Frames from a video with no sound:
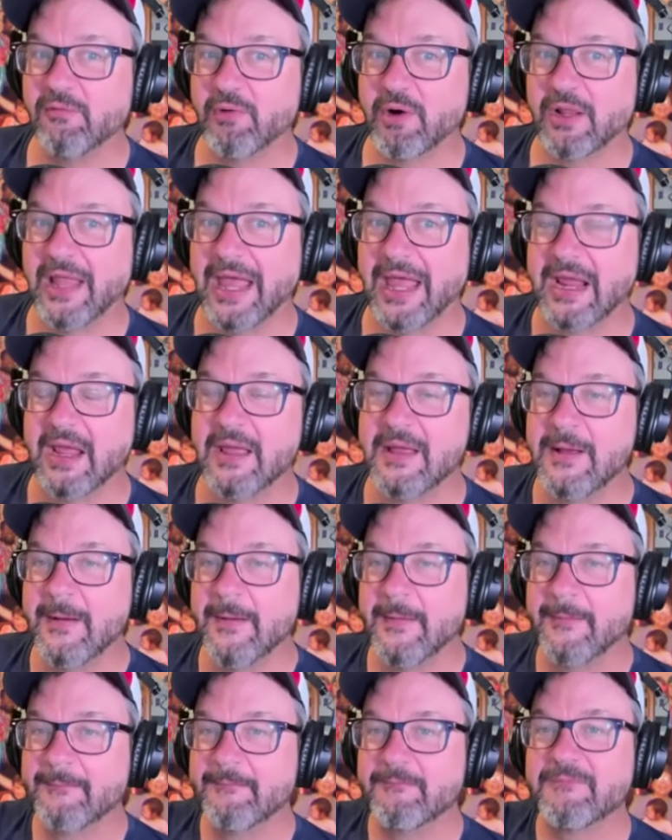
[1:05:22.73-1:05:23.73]
where like
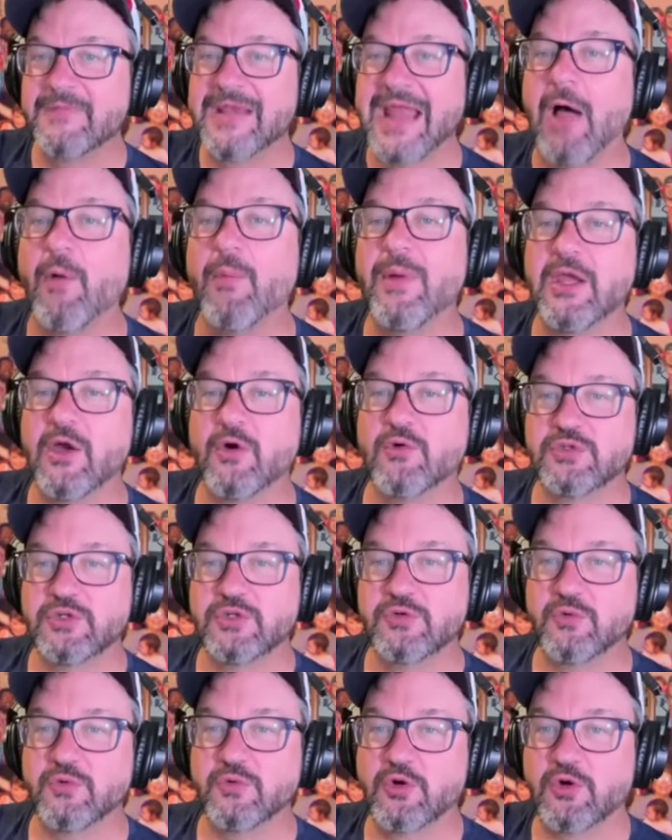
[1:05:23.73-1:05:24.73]
now we go
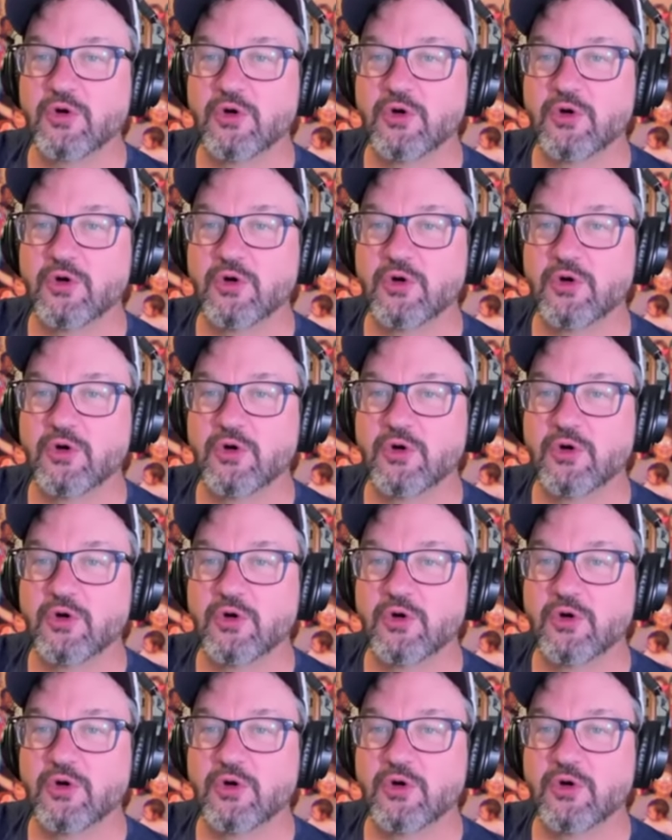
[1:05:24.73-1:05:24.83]
to